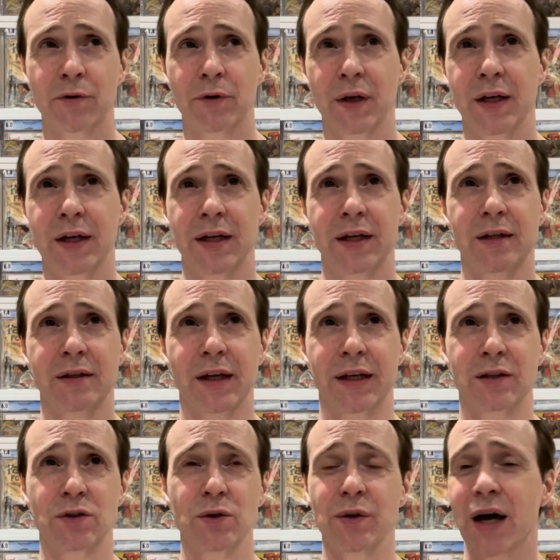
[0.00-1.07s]
in
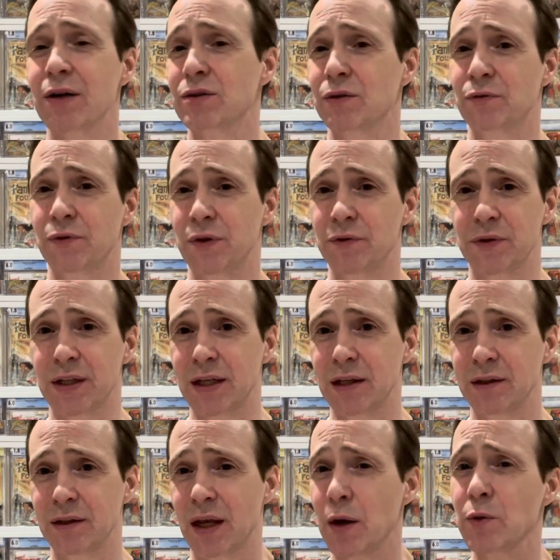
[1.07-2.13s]
like
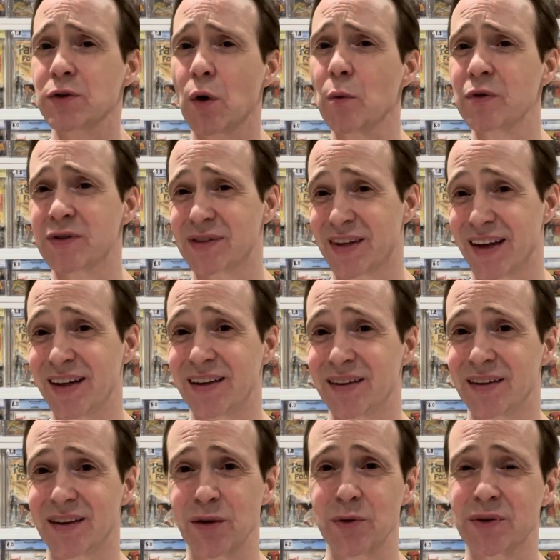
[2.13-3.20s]
2015, it was almost dead.
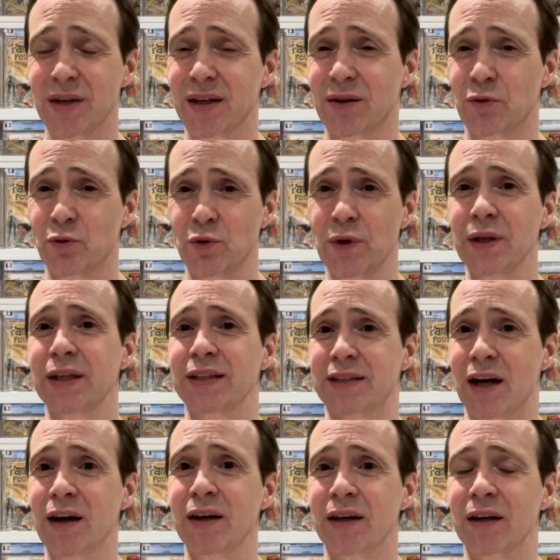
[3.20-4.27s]
It was like really
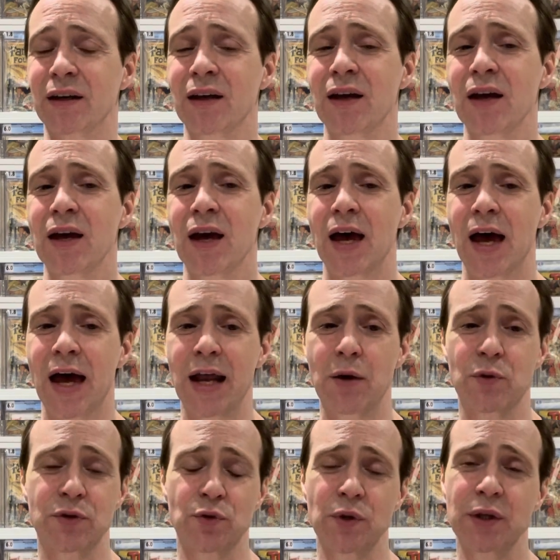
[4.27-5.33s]
dying, and it
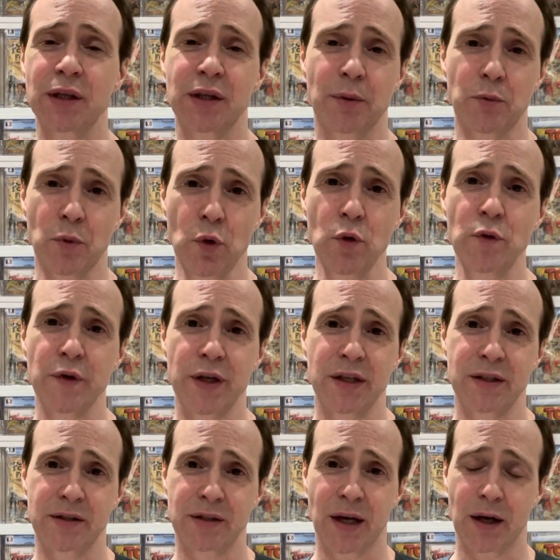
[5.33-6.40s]
was really the
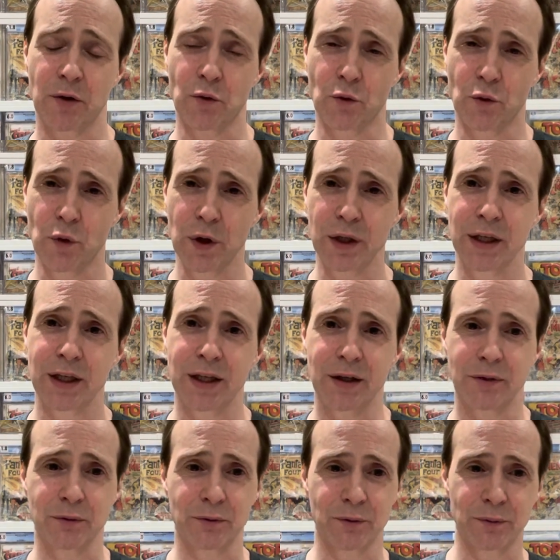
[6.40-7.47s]
movies that
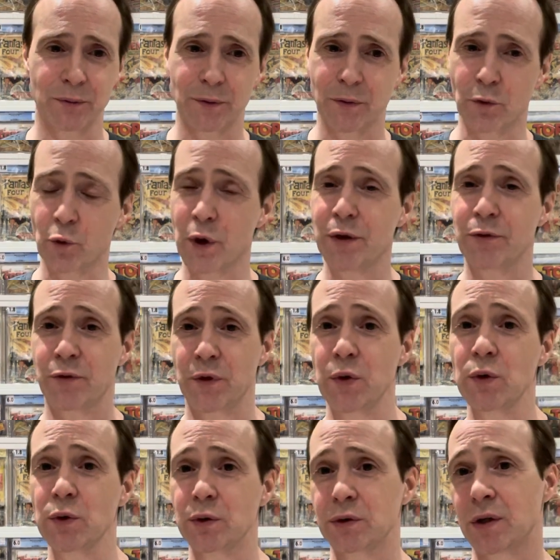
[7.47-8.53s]
really
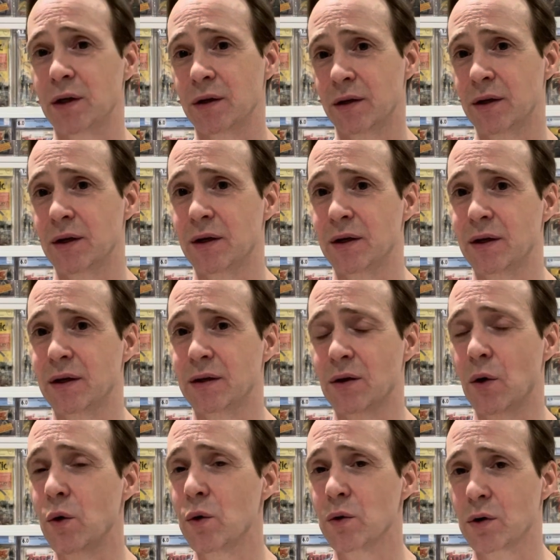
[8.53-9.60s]
refueled the
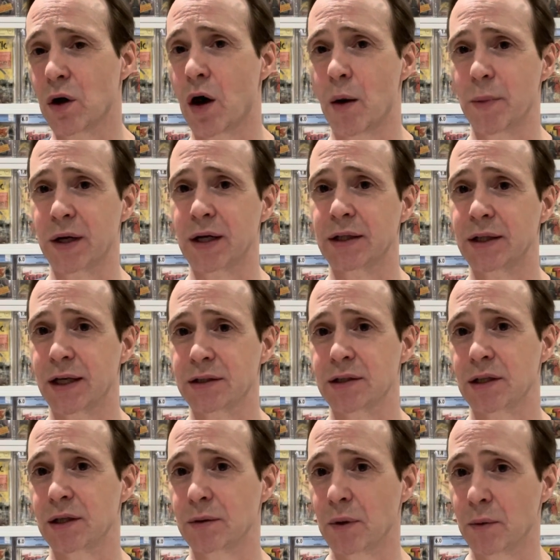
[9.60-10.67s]
whole comic
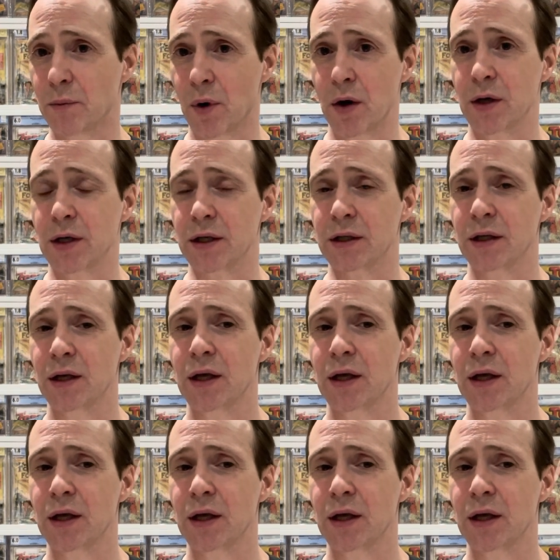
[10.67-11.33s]
collecting market.